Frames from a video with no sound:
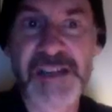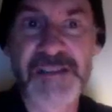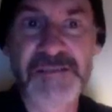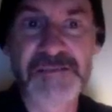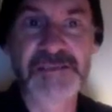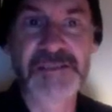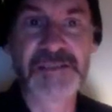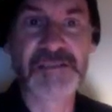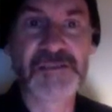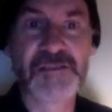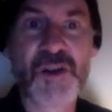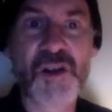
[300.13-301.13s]
at
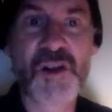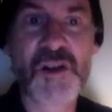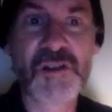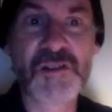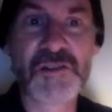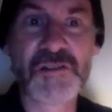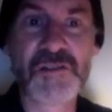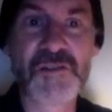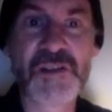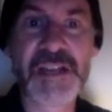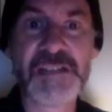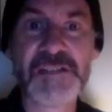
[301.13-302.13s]
the long,
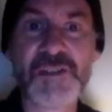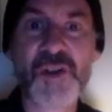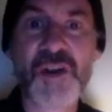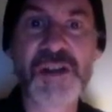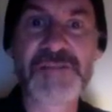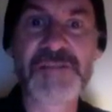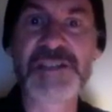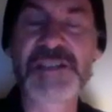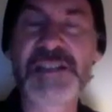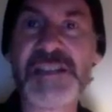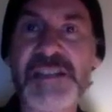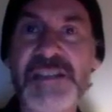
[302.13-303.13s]
gray lawn of the
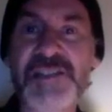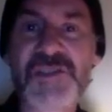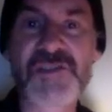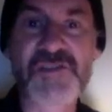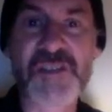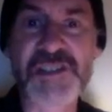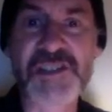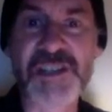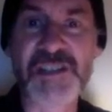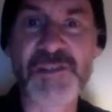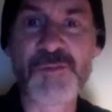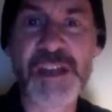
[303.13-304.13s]
sea
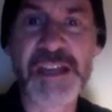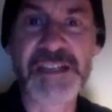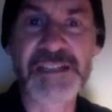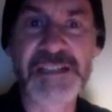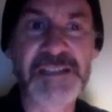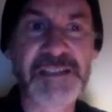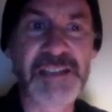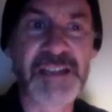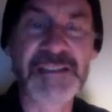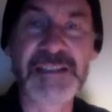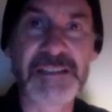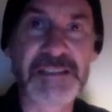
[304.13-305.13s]
stretching away into
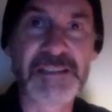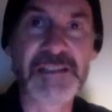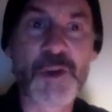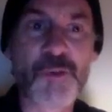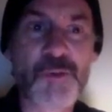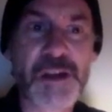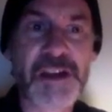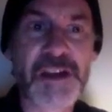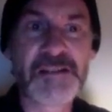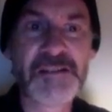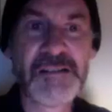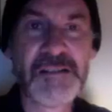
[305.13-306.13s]
nothing and nowhere.
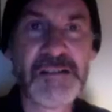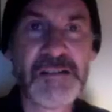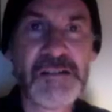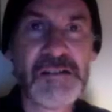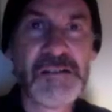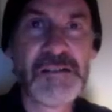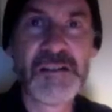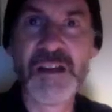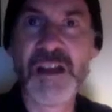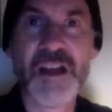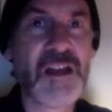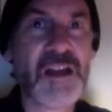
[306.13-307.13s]

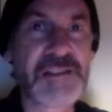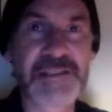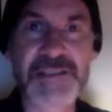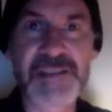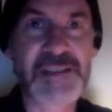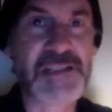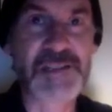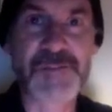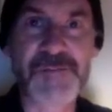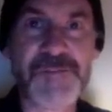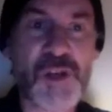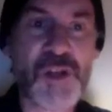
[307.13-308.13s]
Ah, the sea's
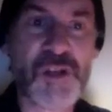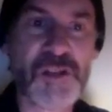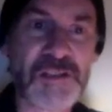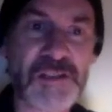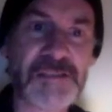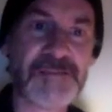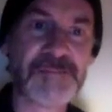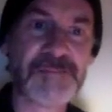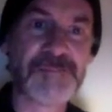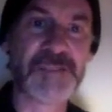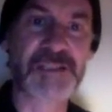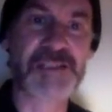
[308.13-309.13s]
full.
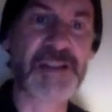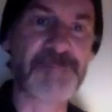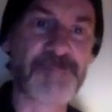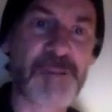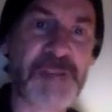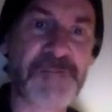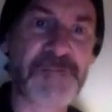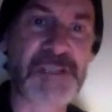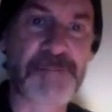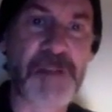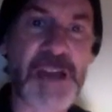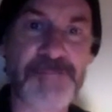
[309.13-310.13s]
McDunn puffed his
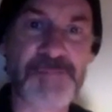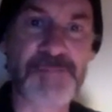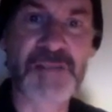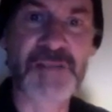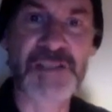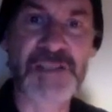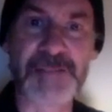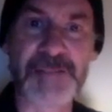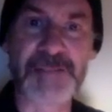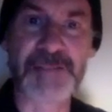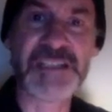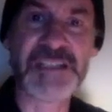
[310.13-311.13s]
pipe, nervously
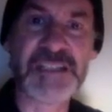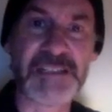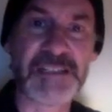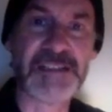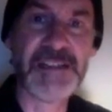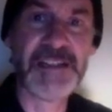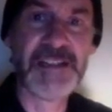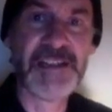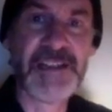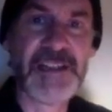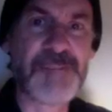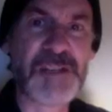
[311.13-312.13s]
blinking.
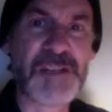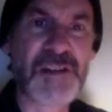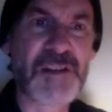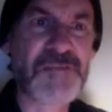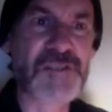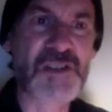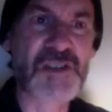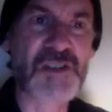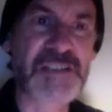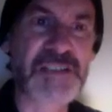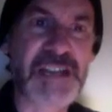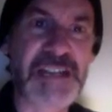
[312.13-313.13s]
He'd been nervous all
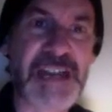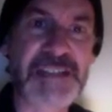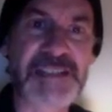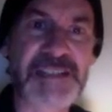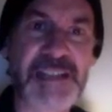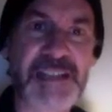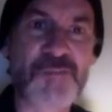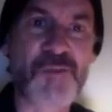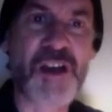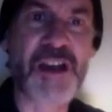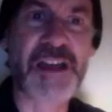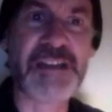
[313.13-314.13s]
day and hadn't said
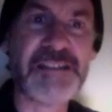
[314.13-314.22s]
why.